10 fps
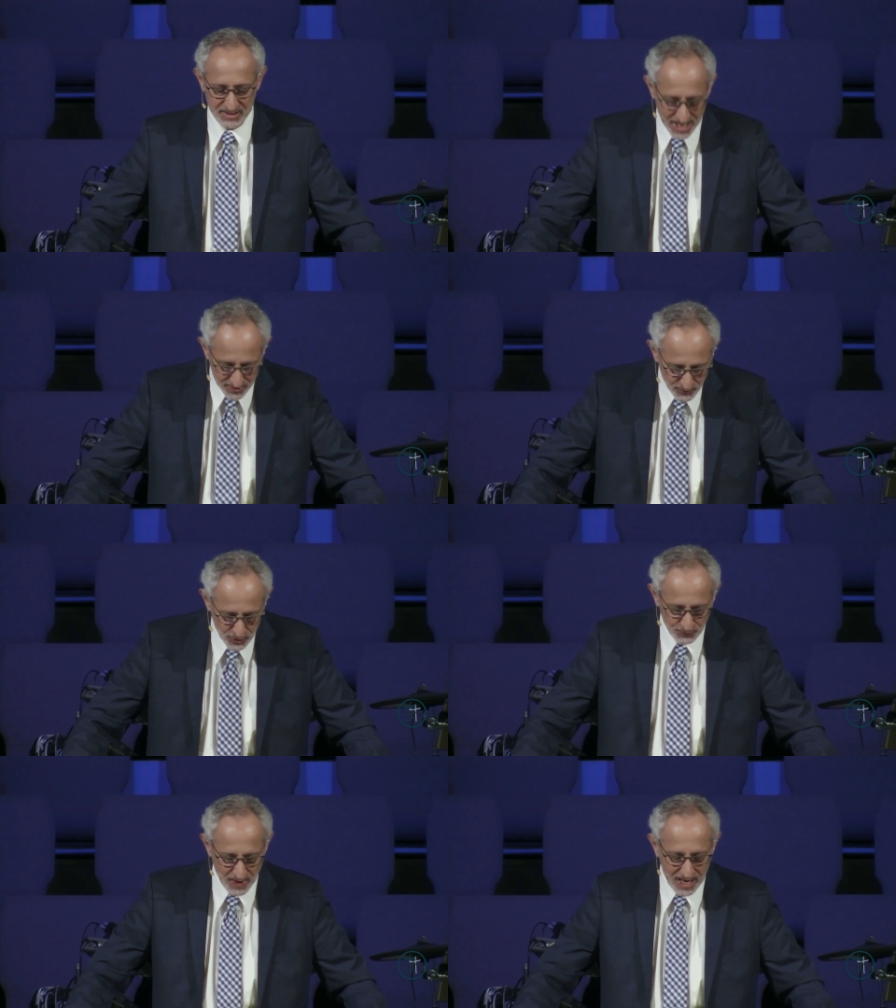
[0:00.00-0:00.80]
And then in
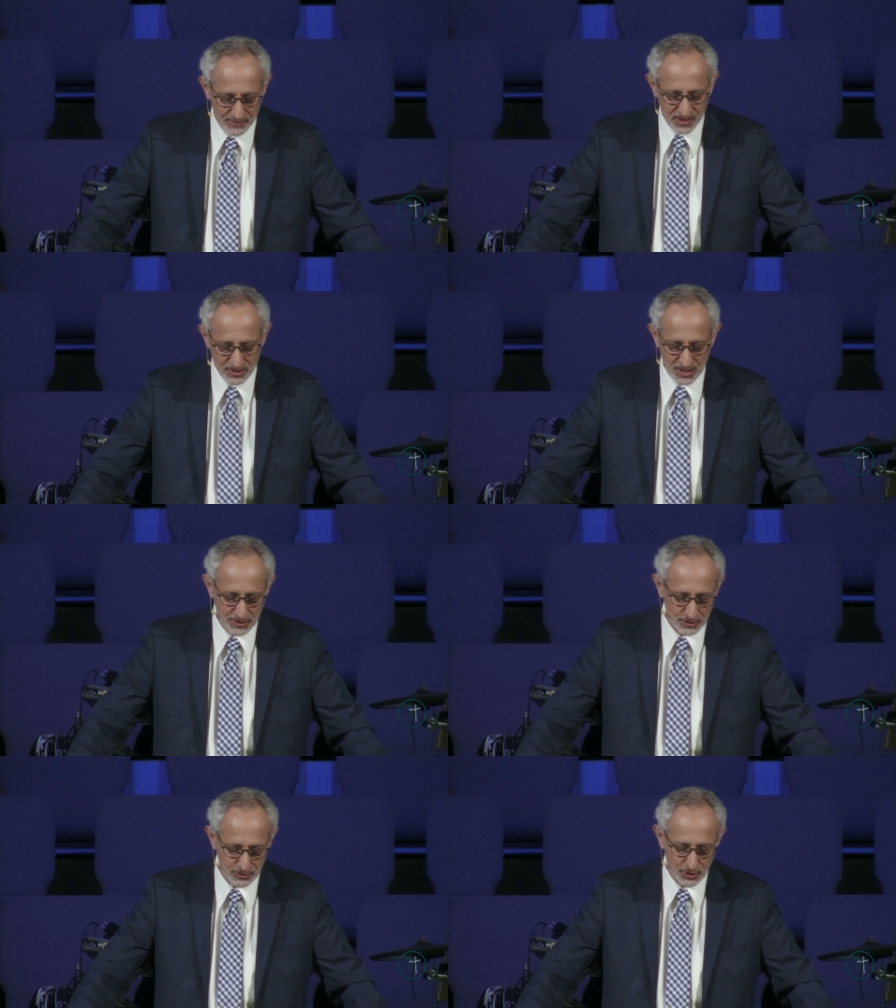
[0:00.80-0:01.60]
verse 5, he
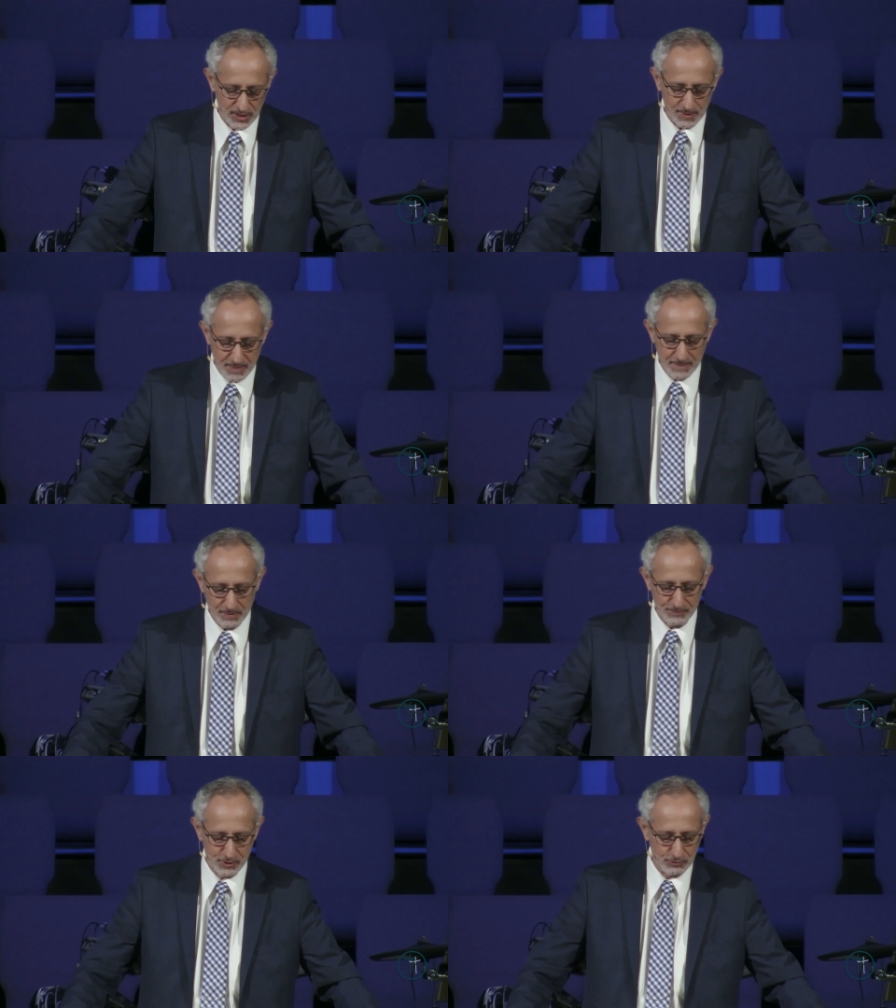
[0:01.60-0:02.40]
says concerning the
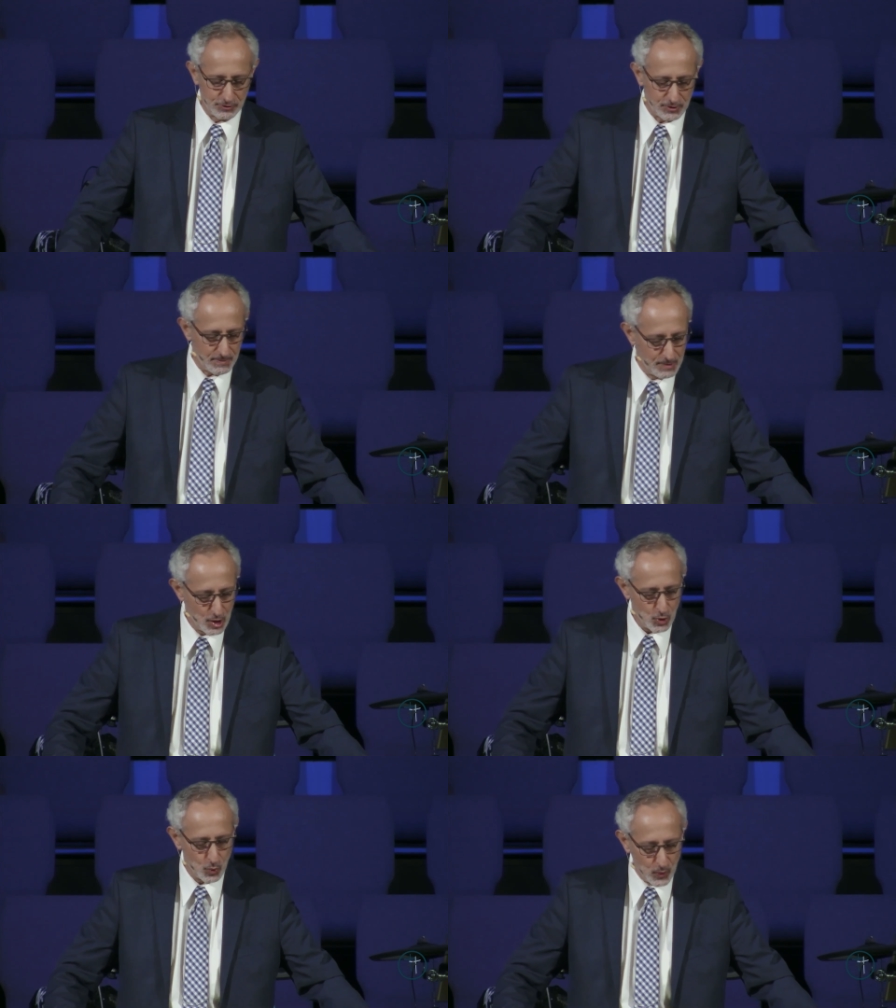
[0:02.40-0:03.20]
people of Jerusalem,
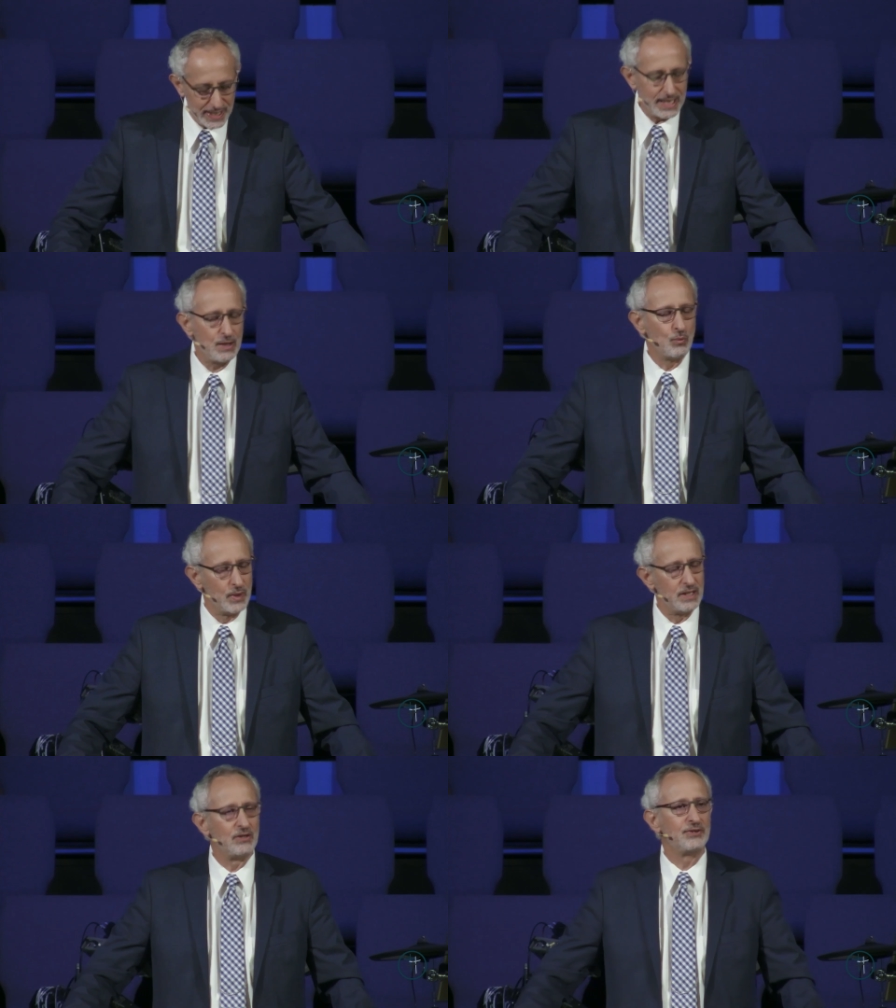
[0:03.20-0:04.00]
We
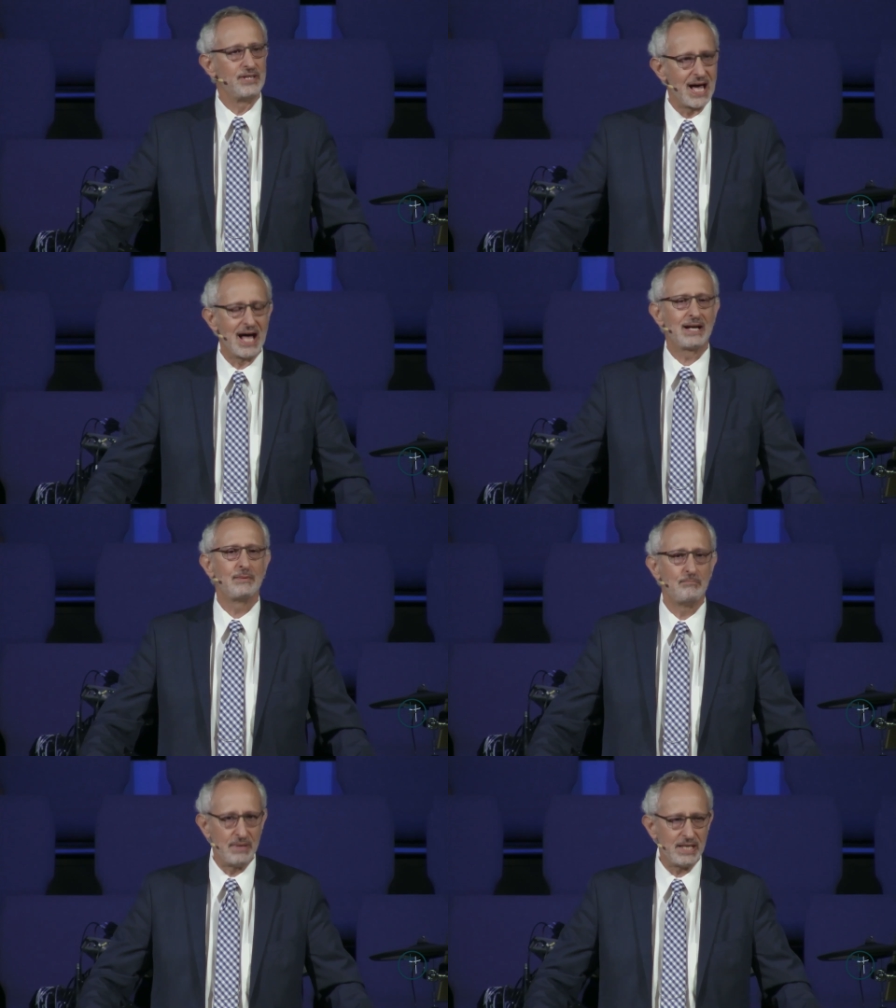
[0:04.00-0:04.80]
will
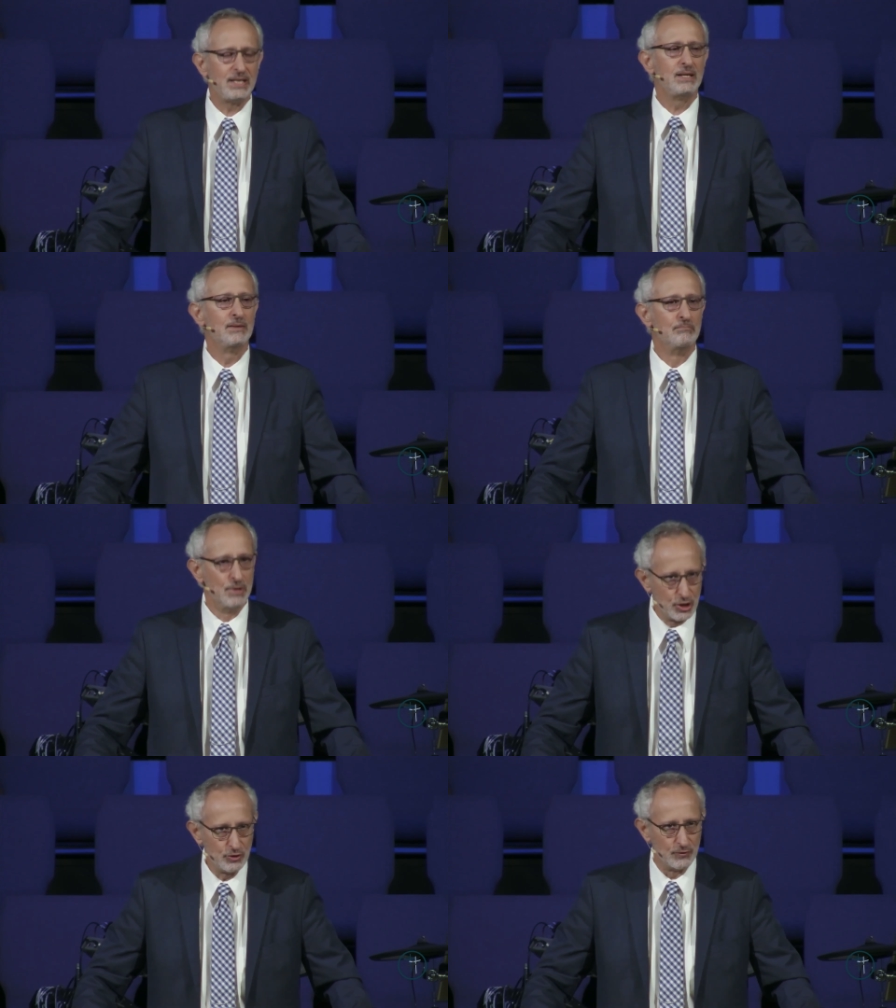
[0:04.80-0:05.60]
not be
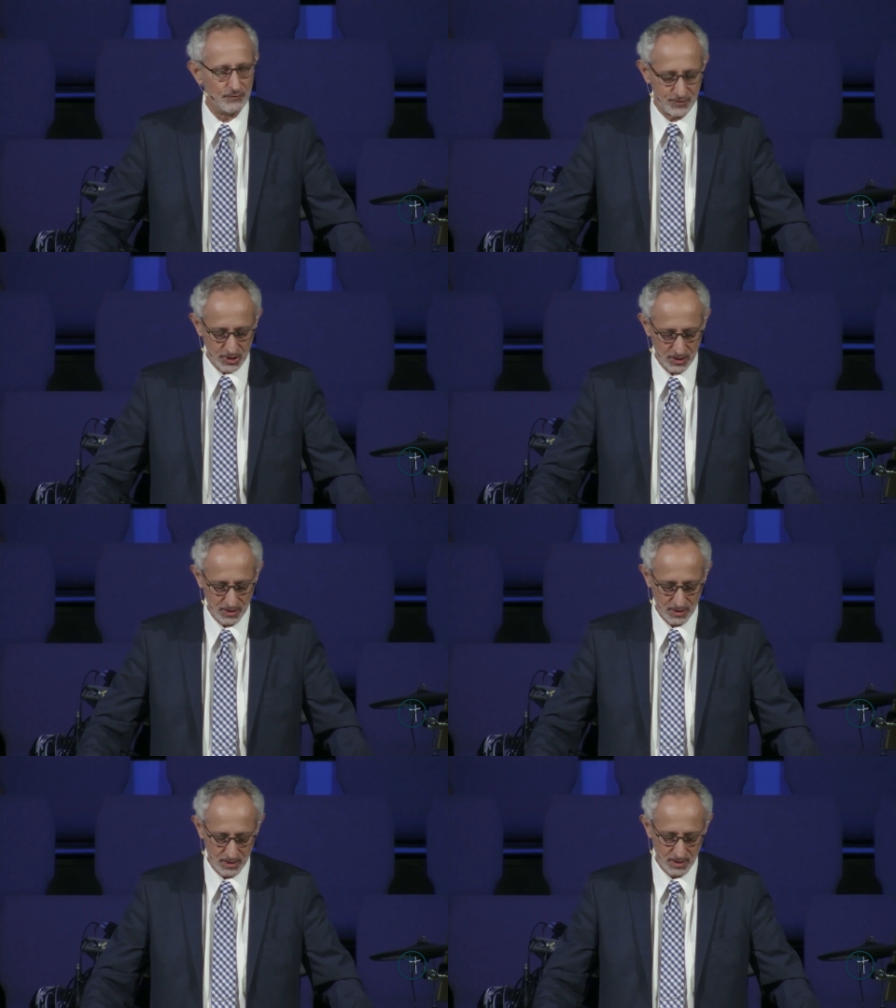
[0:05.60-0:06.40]
moved.
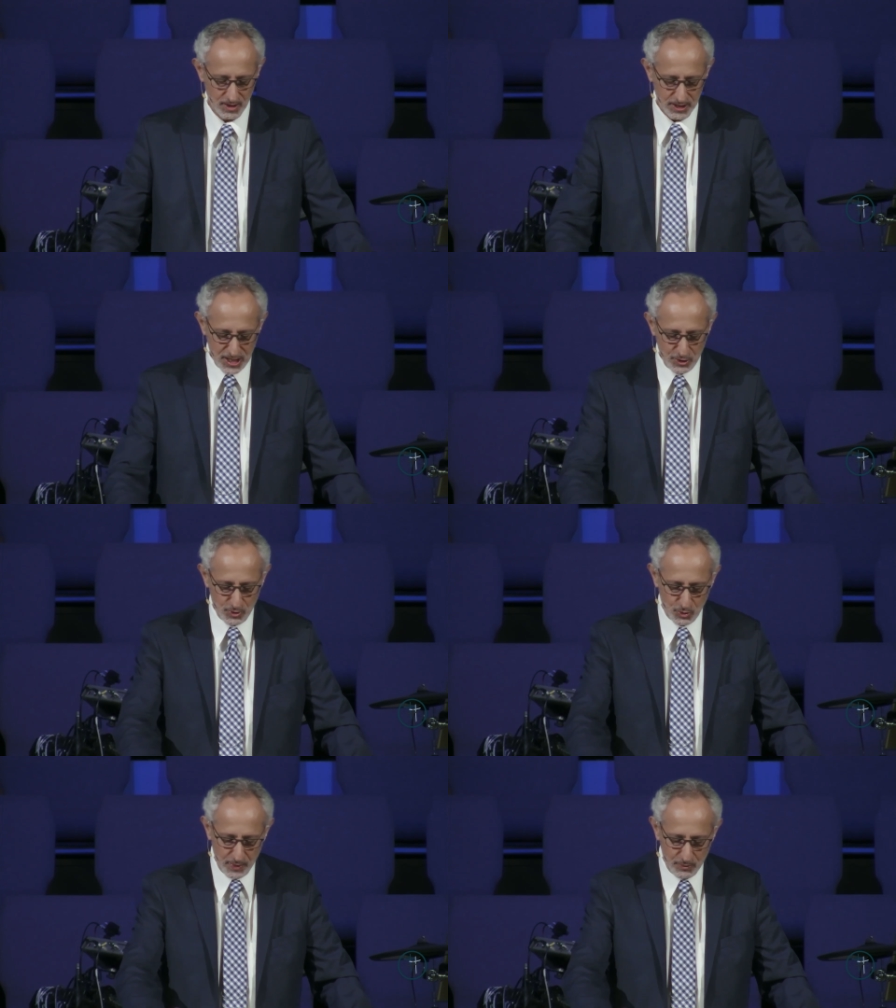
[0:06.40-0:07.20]
In other
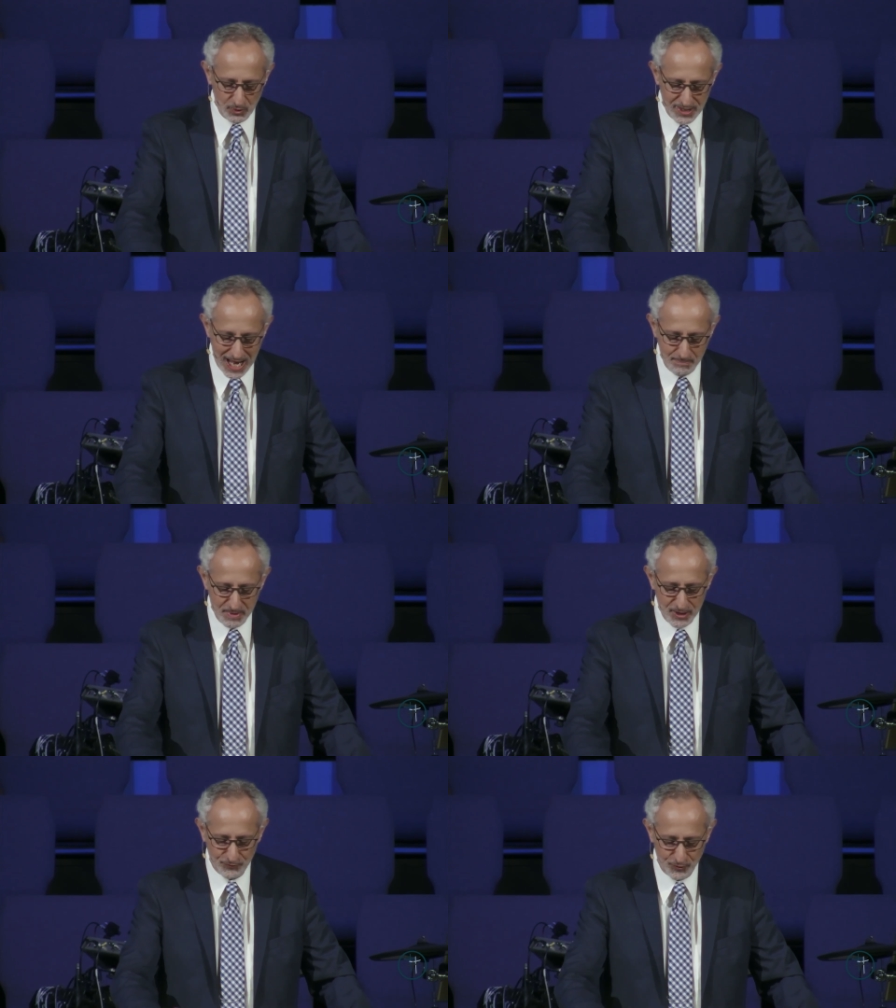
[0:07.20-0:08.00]
words, we will
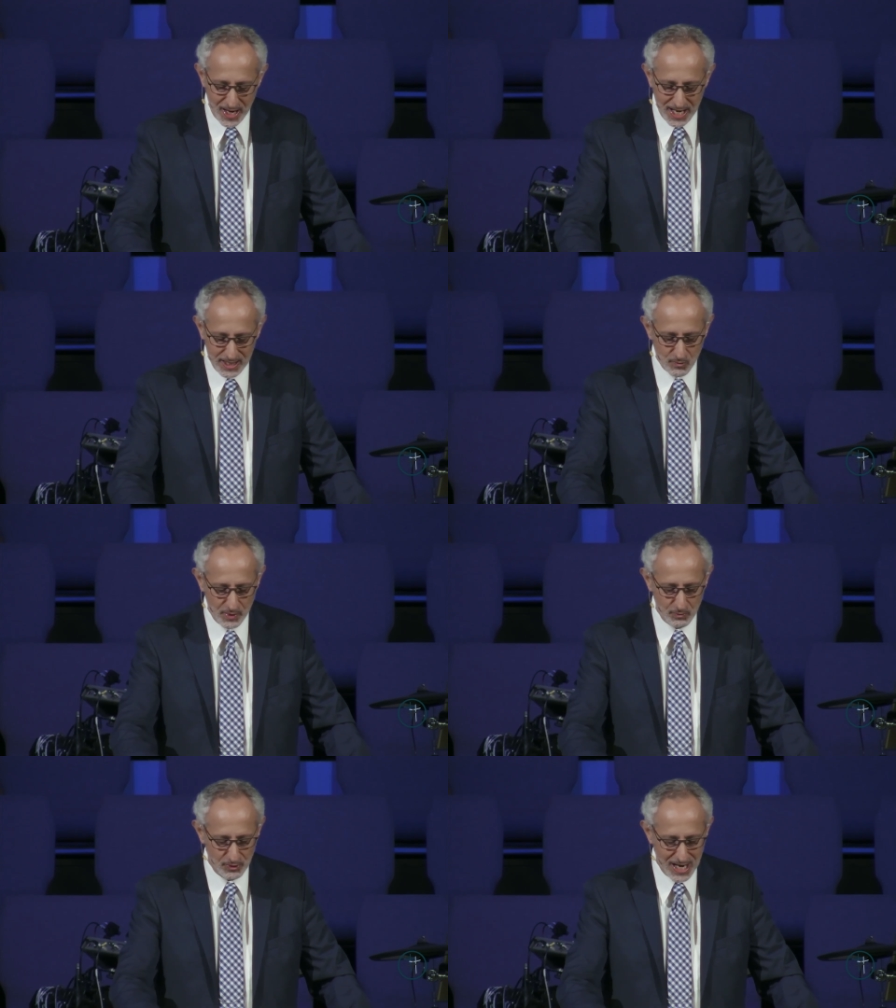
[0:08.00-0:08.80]
not be afraid
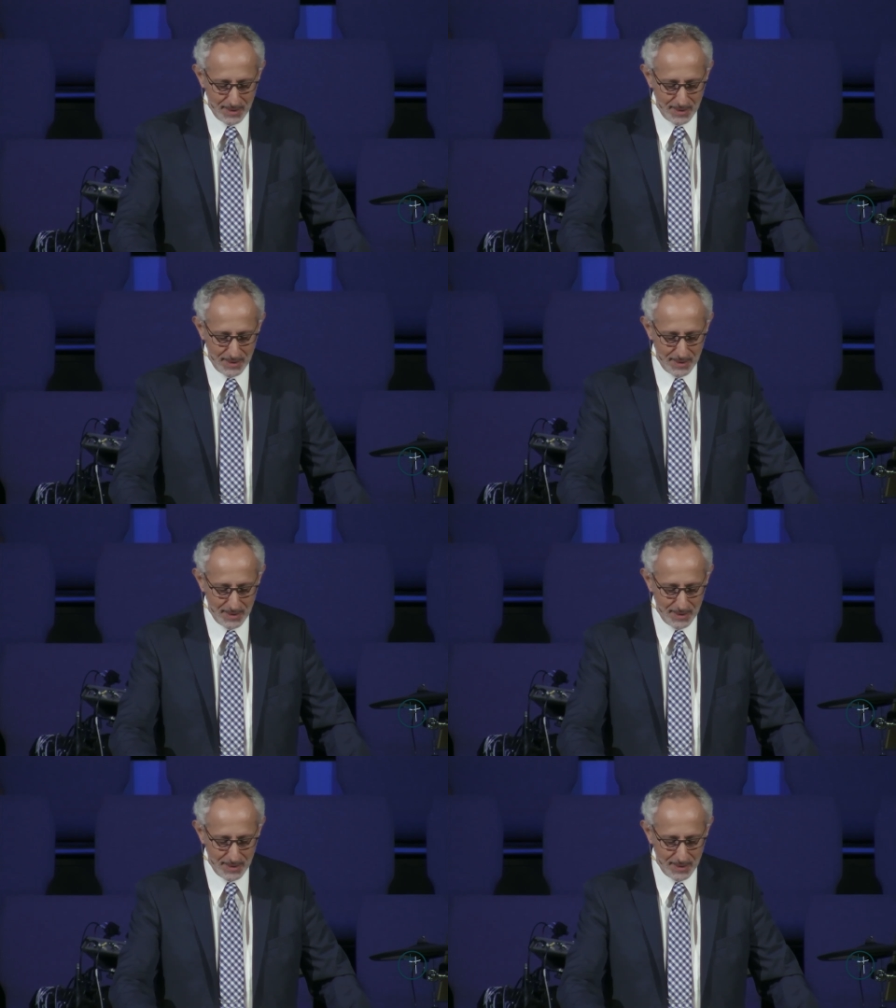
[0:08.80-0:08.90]
and we will